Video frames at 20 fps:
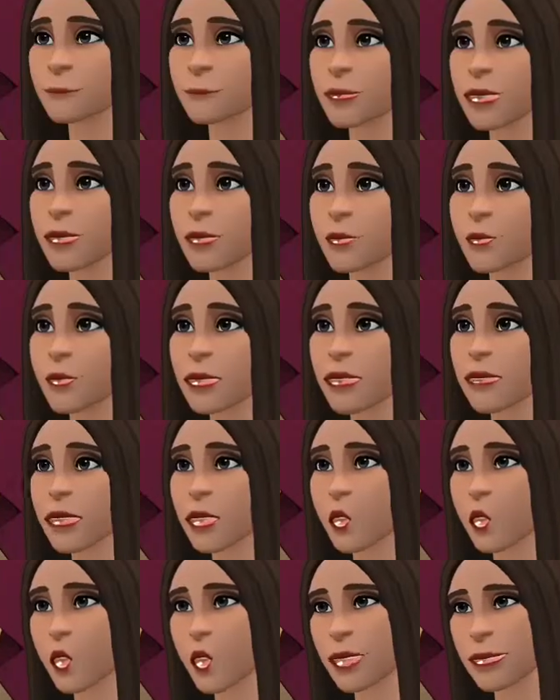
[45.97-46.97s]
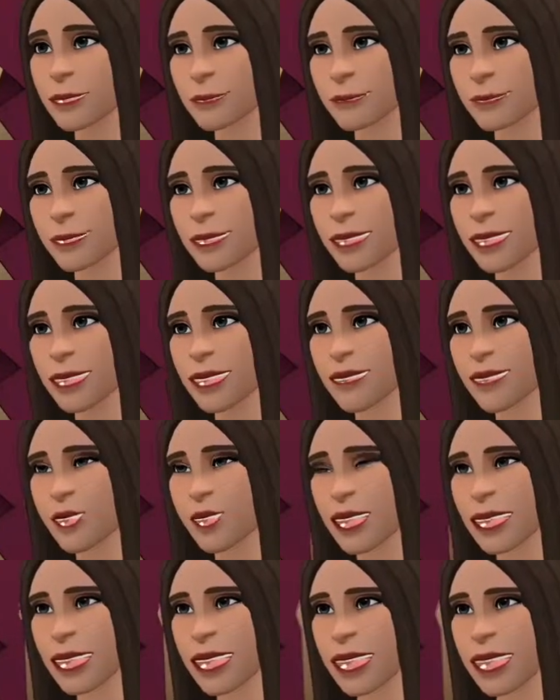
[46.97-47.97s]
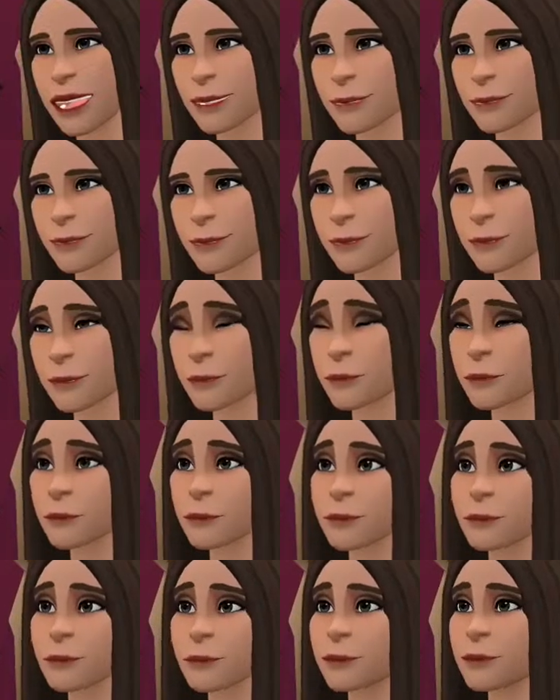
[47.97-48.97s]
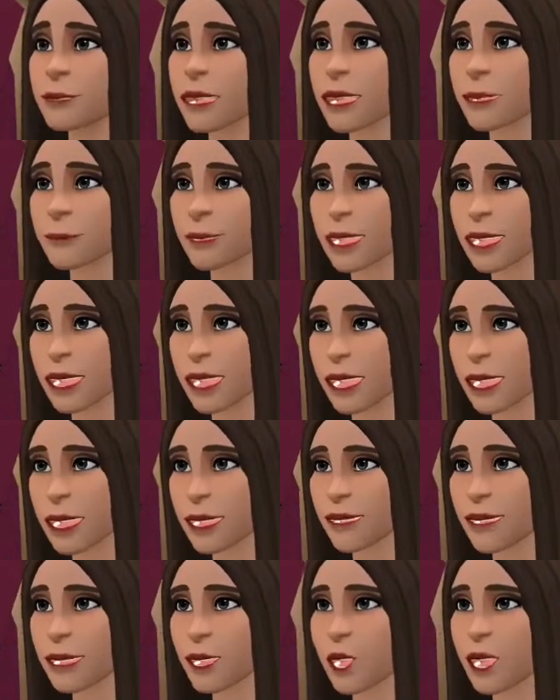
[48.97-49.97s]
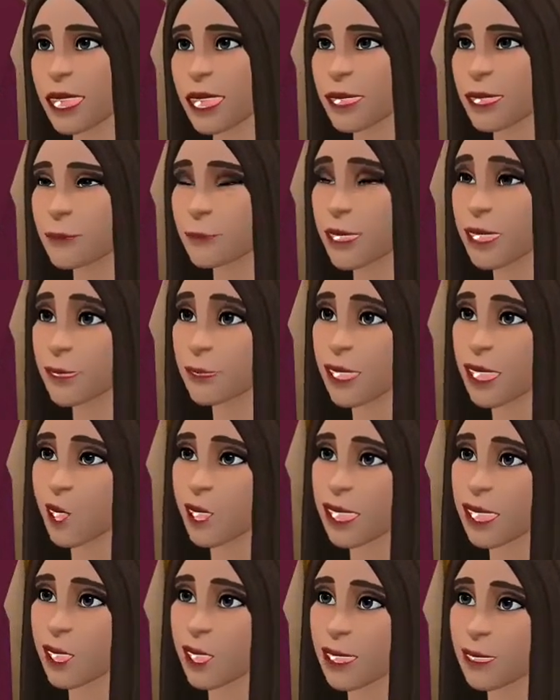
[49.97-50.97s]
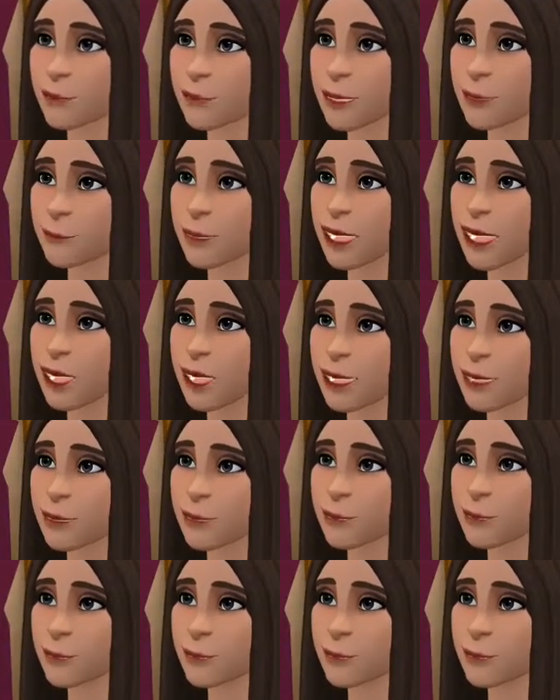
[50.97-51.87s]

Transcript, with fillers: I don't love you, I never will. Especially after what happened between you and my mother.